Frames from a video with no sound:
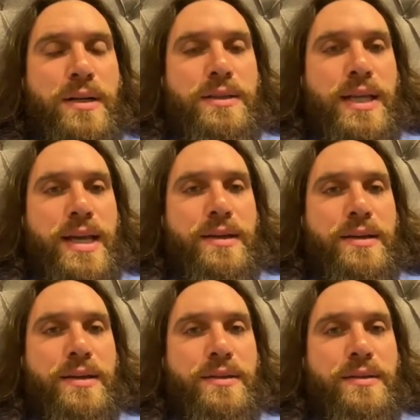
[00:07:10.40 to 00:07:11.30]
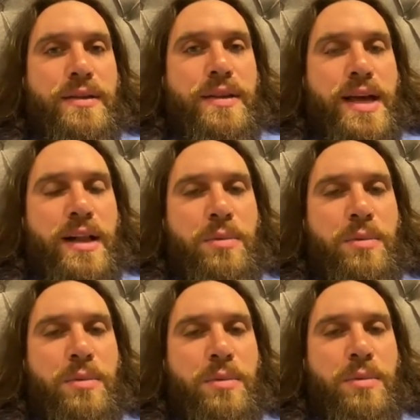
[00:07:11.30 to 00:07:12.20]
like the album
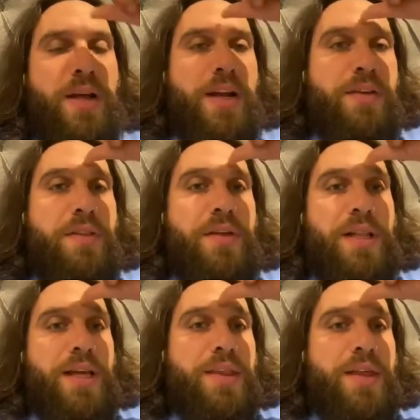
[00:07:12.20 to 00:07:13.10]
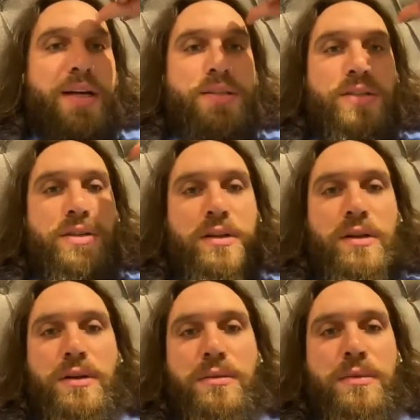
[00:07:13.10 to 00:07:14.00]
artwork and everything like that's
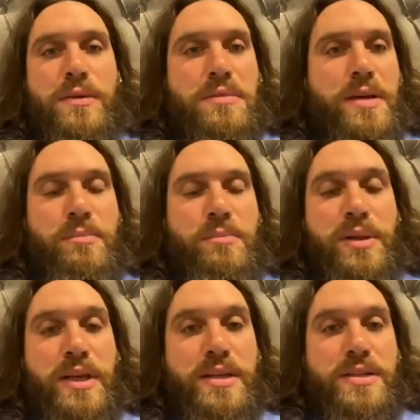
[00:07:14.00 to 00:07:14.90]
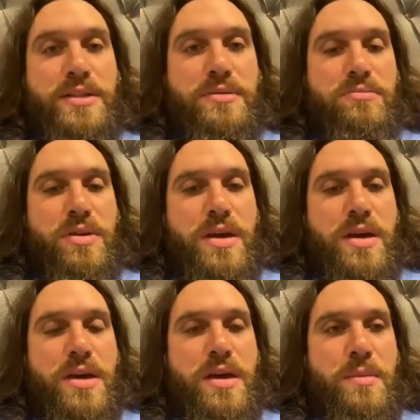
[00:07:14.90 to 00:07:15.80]
all in place.
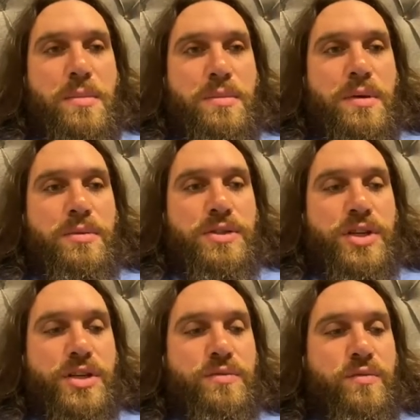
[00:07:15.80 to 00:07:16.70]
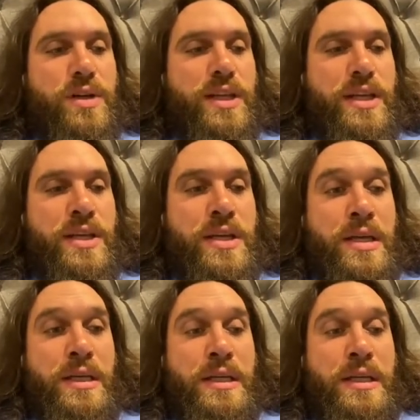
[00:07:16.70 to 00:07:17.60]
It's just really
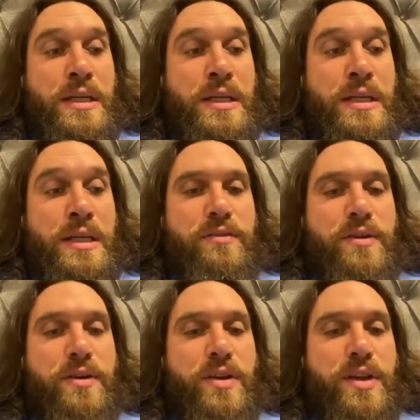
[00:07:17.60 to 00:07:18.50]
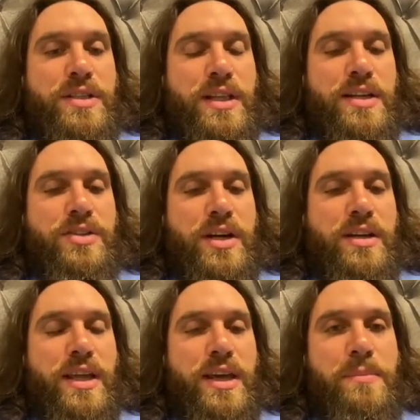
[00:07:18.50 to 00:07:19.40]
waiting for this last
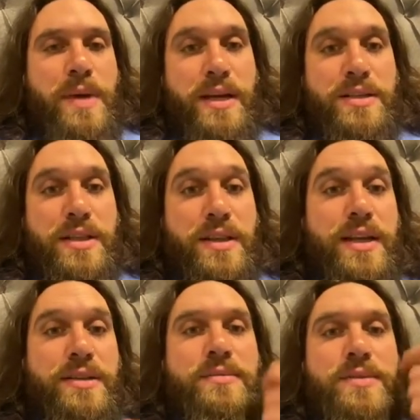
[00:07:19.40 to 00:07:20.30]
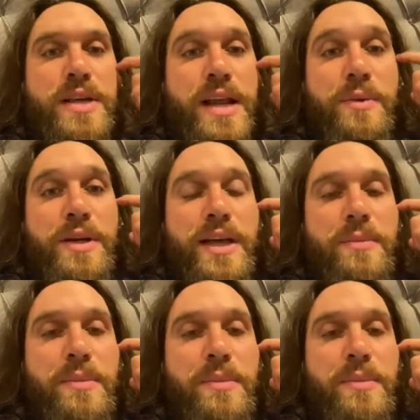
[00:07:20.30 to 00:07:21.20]
track to get mixed and then sent away to get
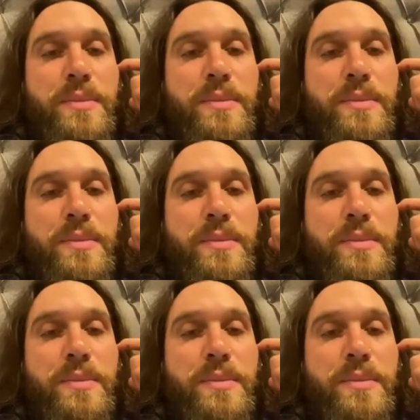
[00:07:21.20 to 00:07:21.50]
mastered.